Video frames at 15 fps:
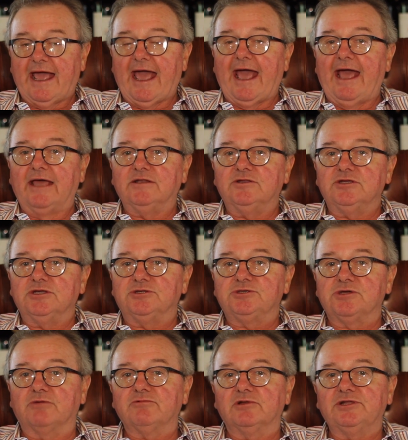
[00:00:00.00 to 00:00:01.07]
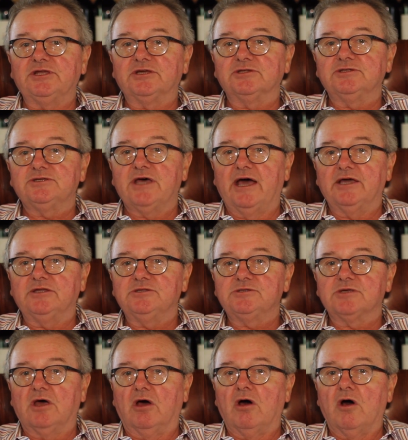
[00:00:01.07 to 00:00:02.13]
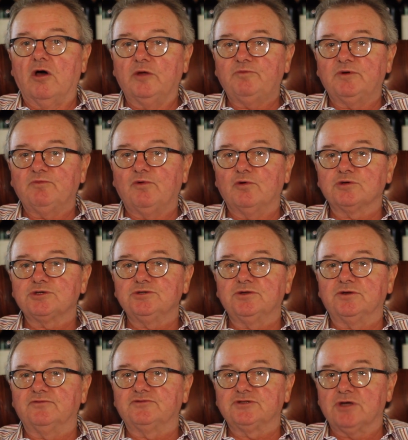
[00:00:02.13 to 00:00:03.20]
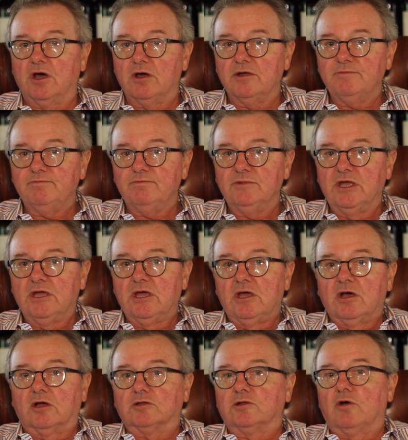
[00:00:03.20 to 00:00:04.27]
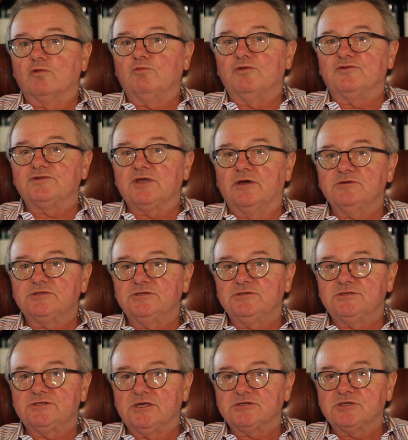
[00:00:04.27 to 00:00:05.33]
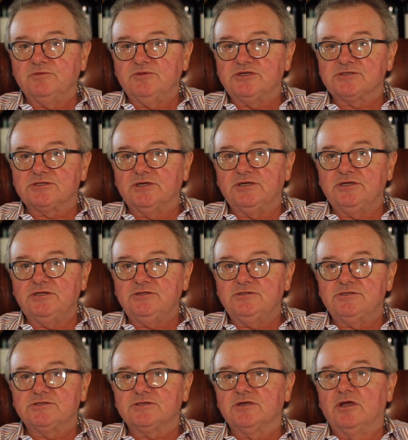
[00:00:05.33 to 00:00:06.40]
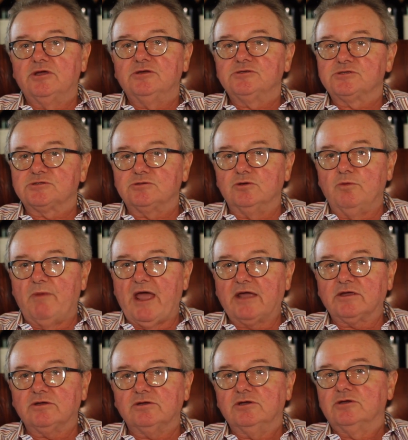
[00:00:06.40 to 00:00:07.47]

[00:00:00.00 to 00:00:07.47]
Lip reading: and it generally contains a high proportion of thyme along with toasted sesame seeds, sumac,